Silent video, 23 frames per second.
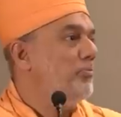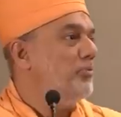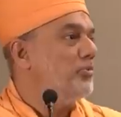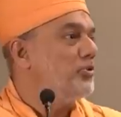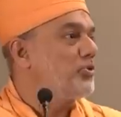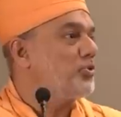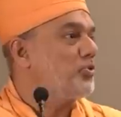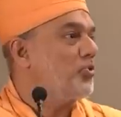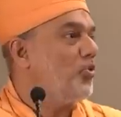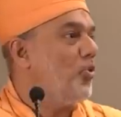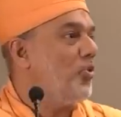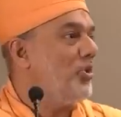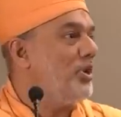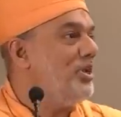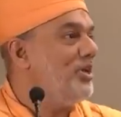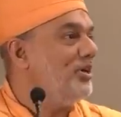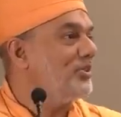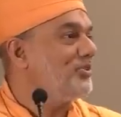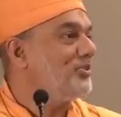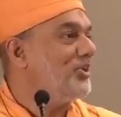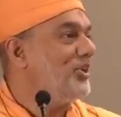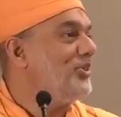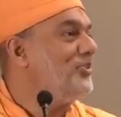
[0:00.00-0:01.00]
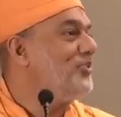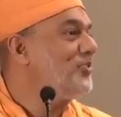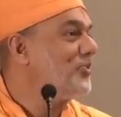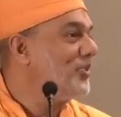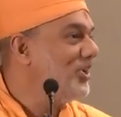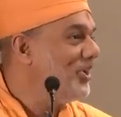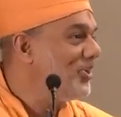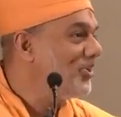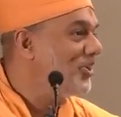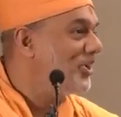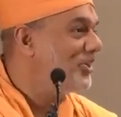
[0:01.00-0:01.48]
Scoring a
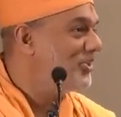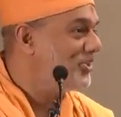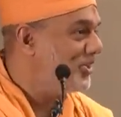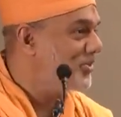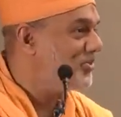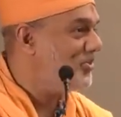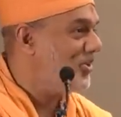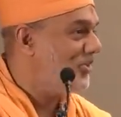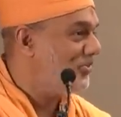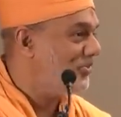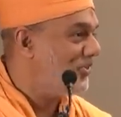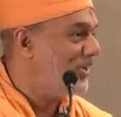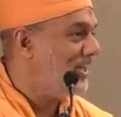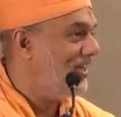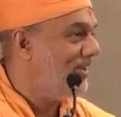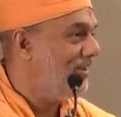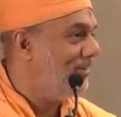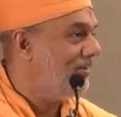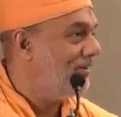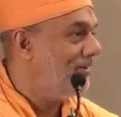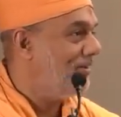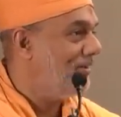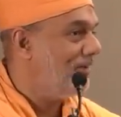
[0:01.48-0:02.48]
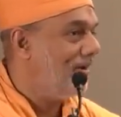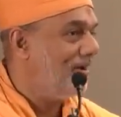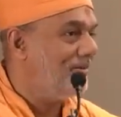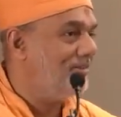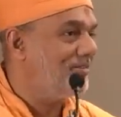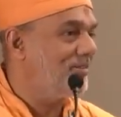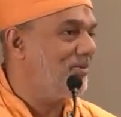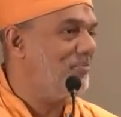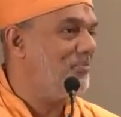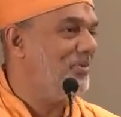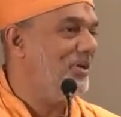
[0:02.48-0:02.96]
century in Ranji Trophy
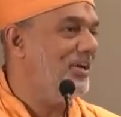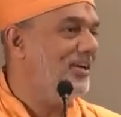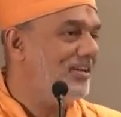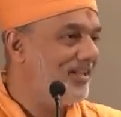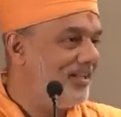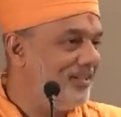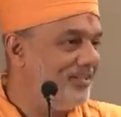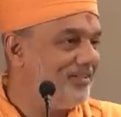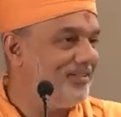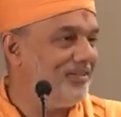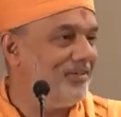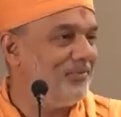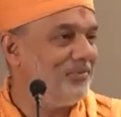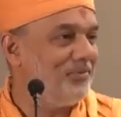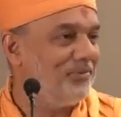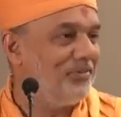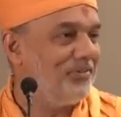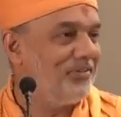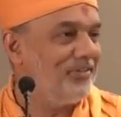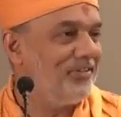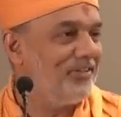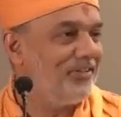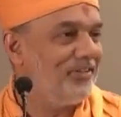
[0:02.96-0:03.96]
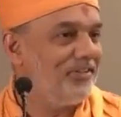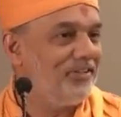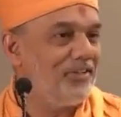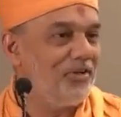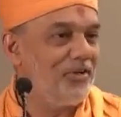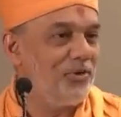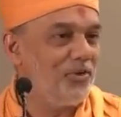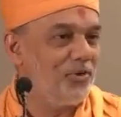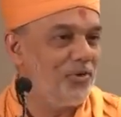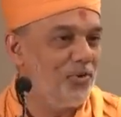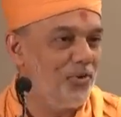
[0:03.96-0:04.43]
and somebody tells you
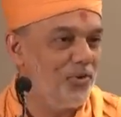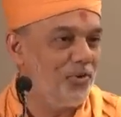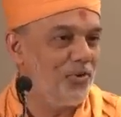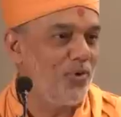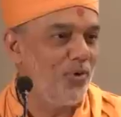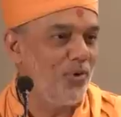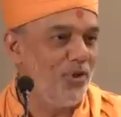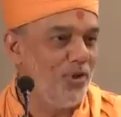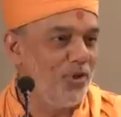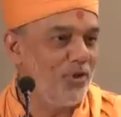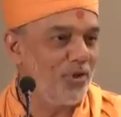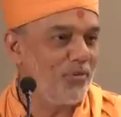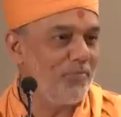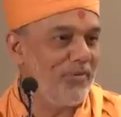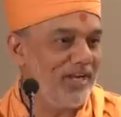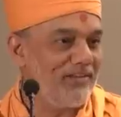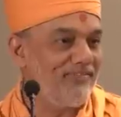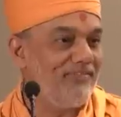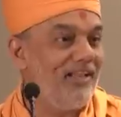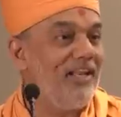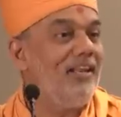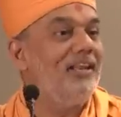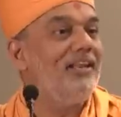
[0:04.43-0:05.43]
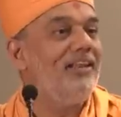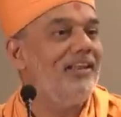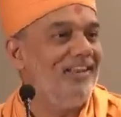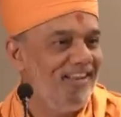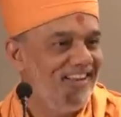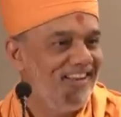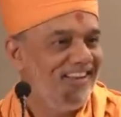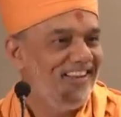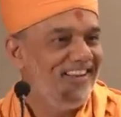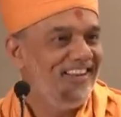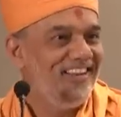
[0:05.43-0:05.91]
that you don't hold your bat well.
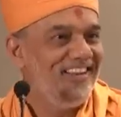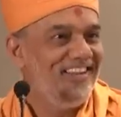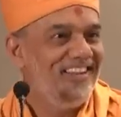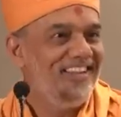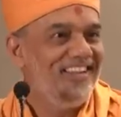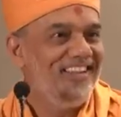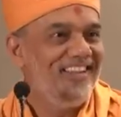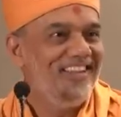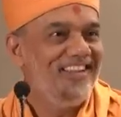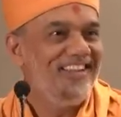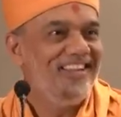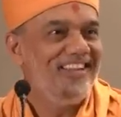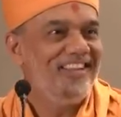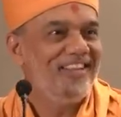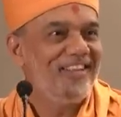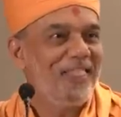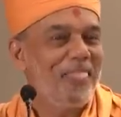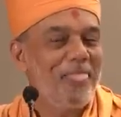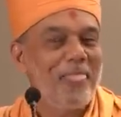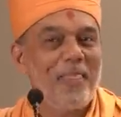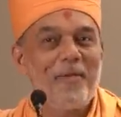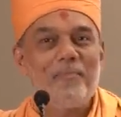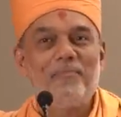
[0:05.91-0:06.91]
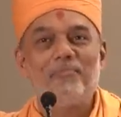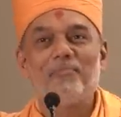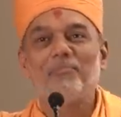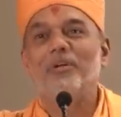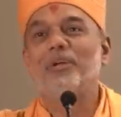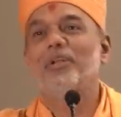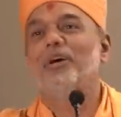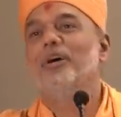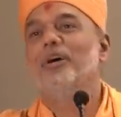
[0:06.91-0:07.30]
But